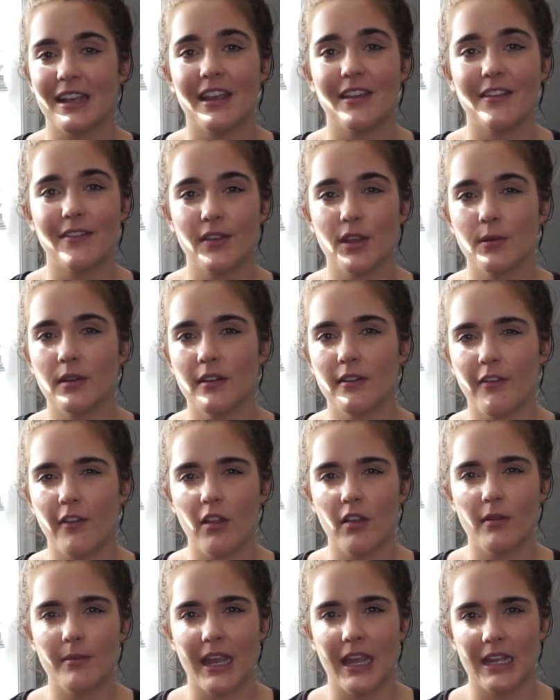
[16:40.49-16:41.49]
If you want to
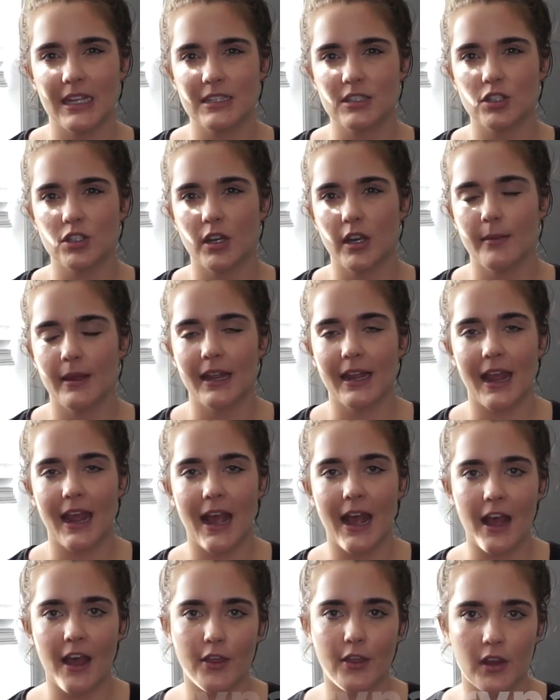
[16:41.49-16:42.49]
follow my Instagram at
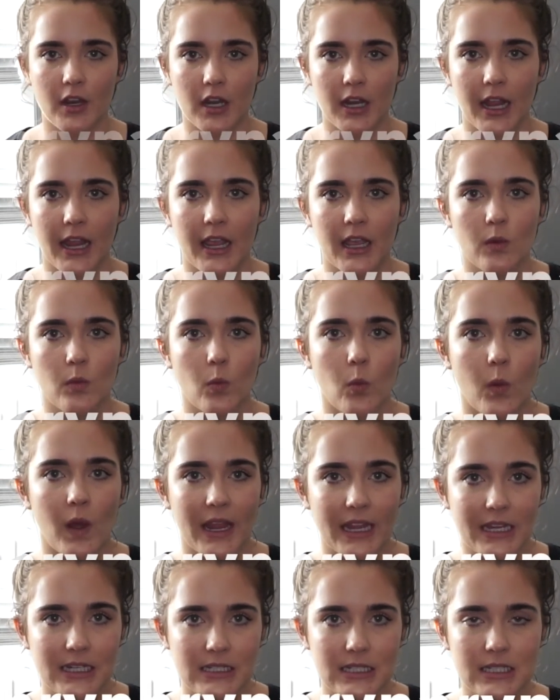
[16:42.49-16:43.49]
Catherine Ann
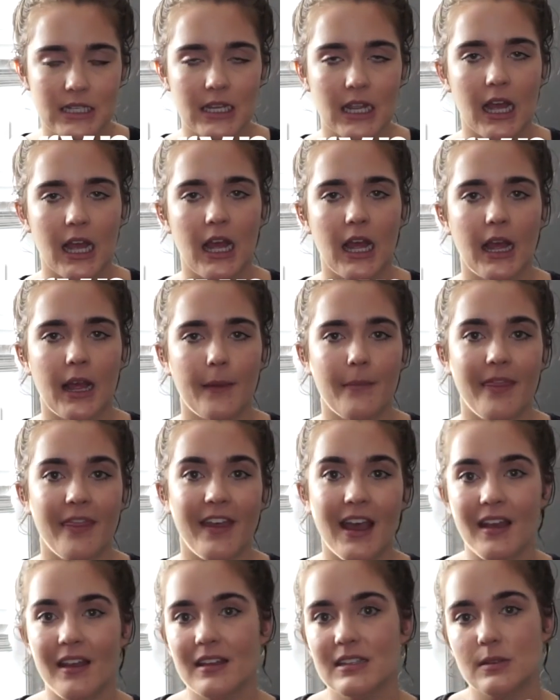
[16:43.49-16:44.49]
White,
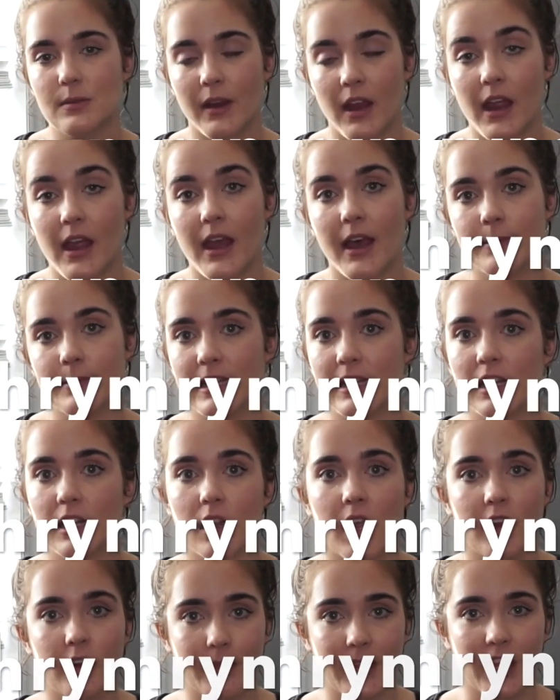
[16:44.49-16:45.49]
that is where I update a
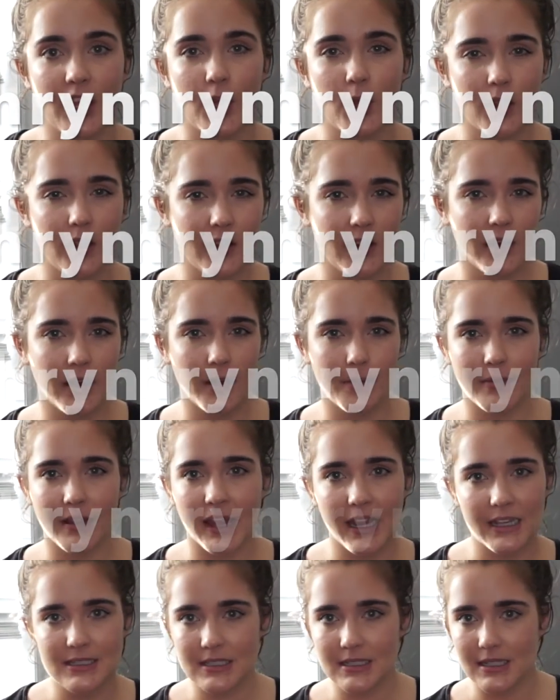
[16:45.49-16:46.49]
lot of my cochlear
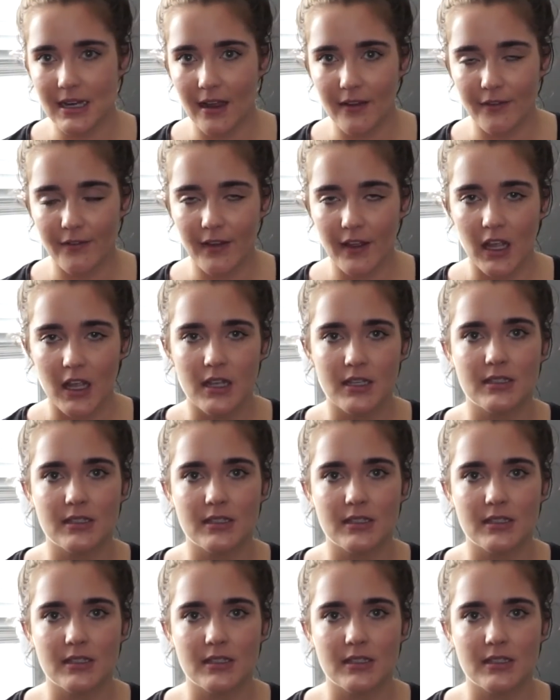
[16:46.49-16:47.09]
implant stuff.